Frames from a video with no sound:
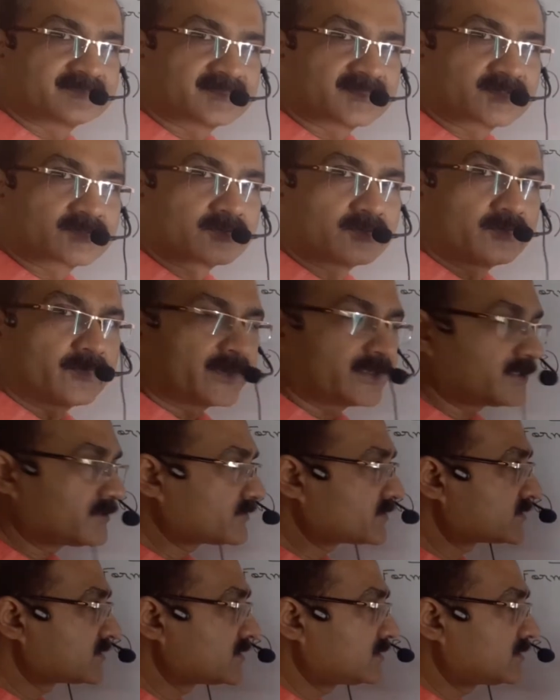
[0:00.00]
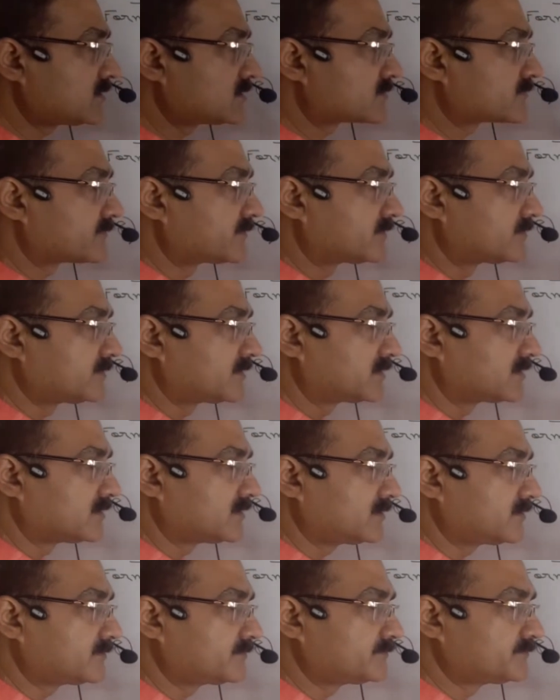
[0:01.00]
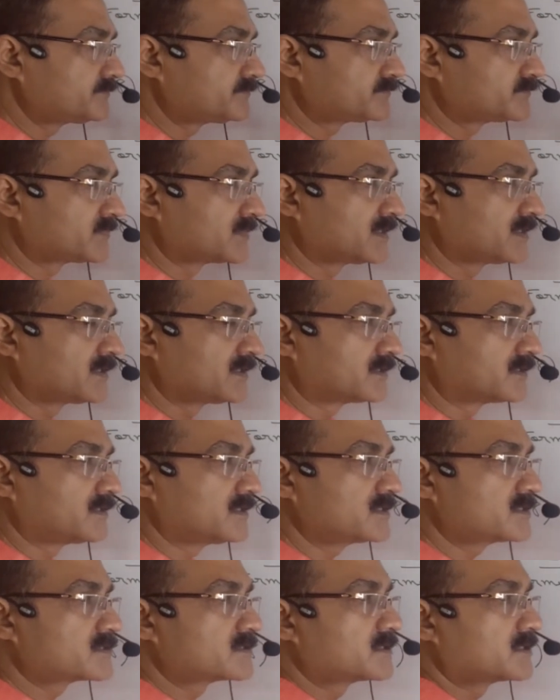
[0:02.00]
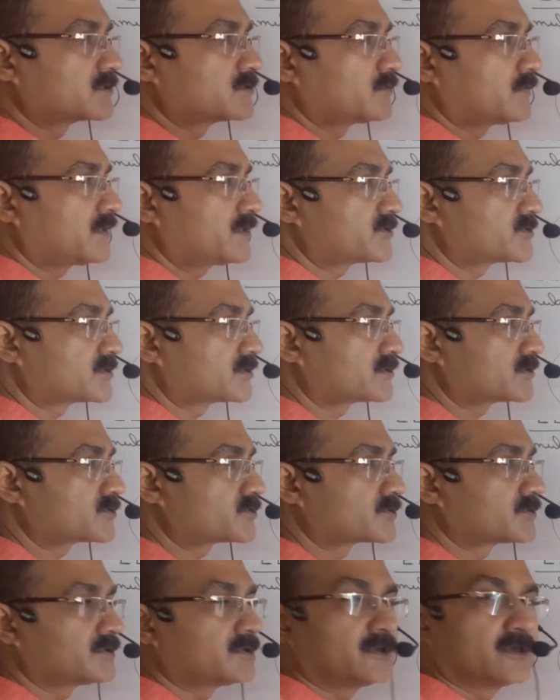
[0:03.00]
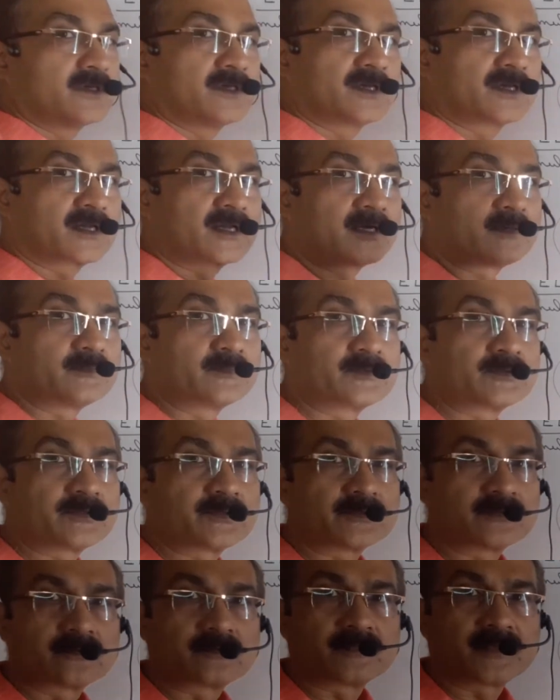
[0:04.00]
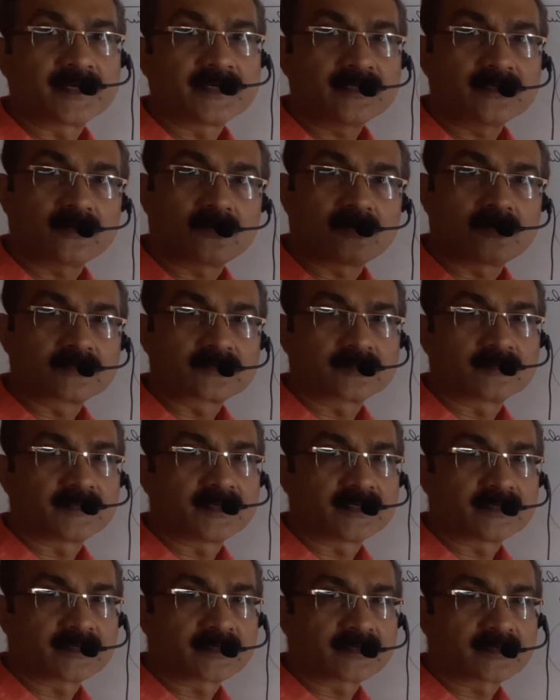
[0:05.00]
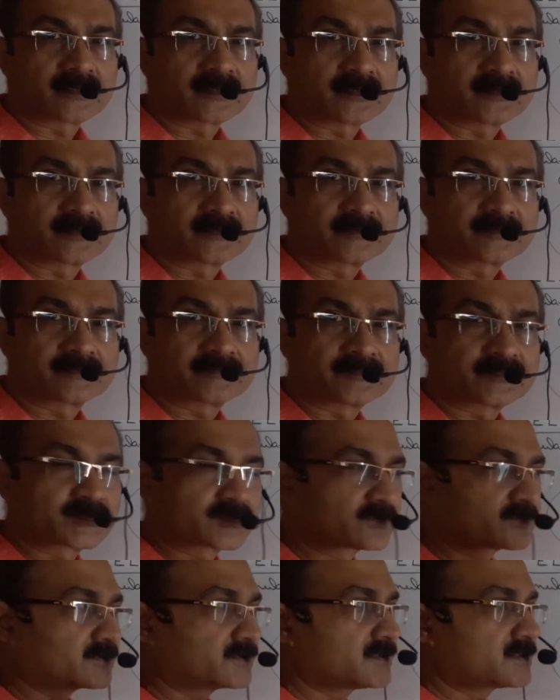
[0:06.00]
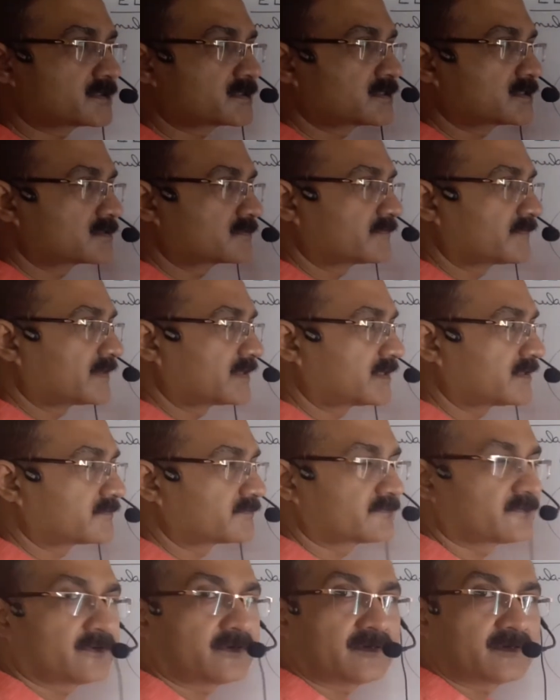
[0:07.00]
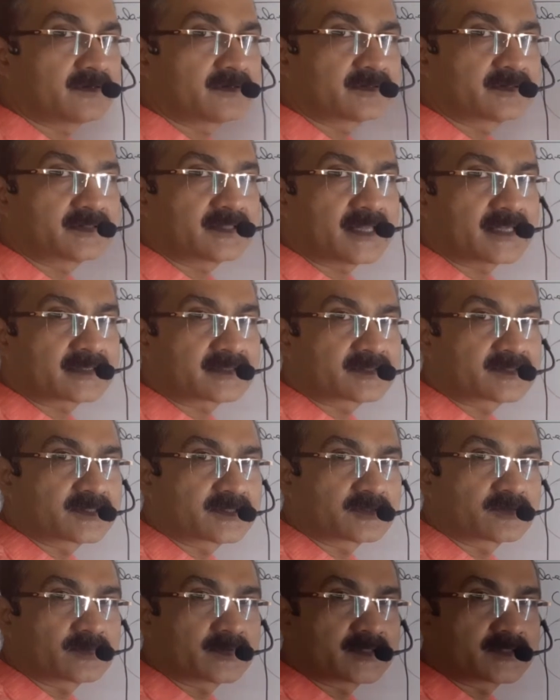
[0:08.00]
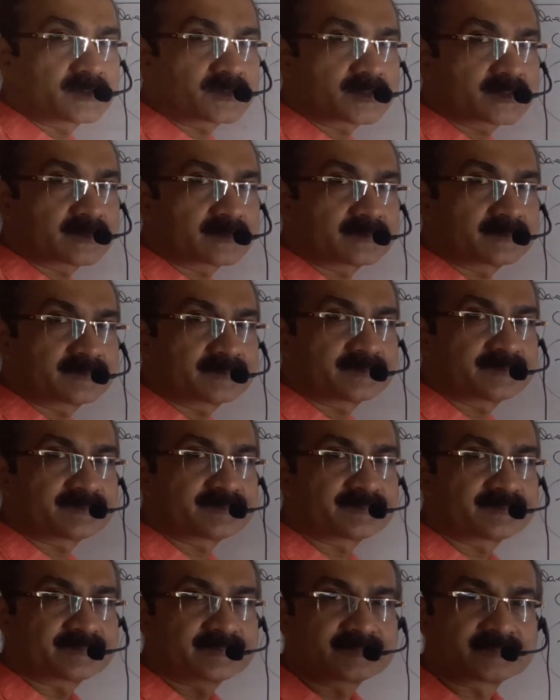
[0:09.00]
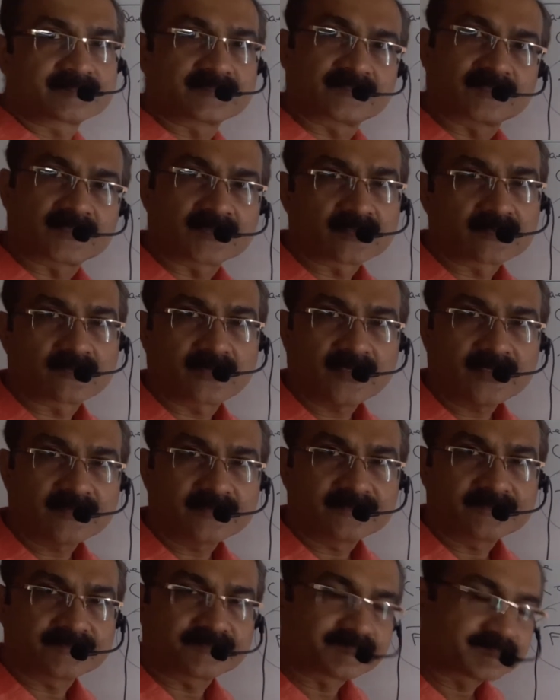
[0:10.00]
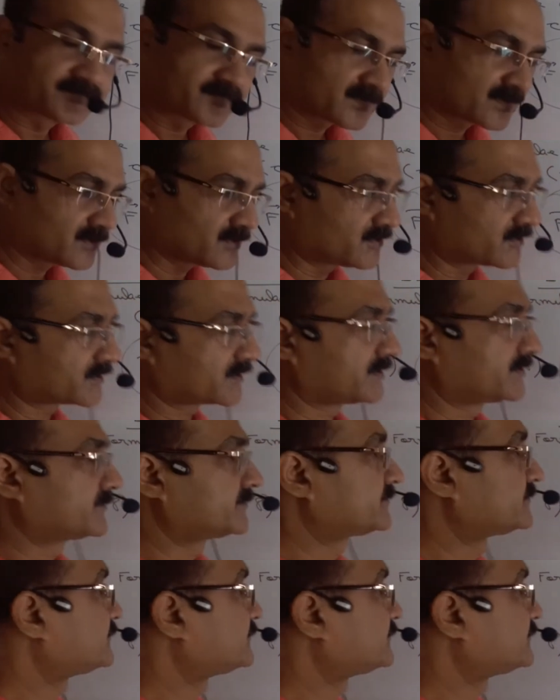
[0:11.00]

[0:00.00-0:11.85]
So when you see this formula, this situation should come to your mind automatically. So this is valid for that situation. Right? Okay.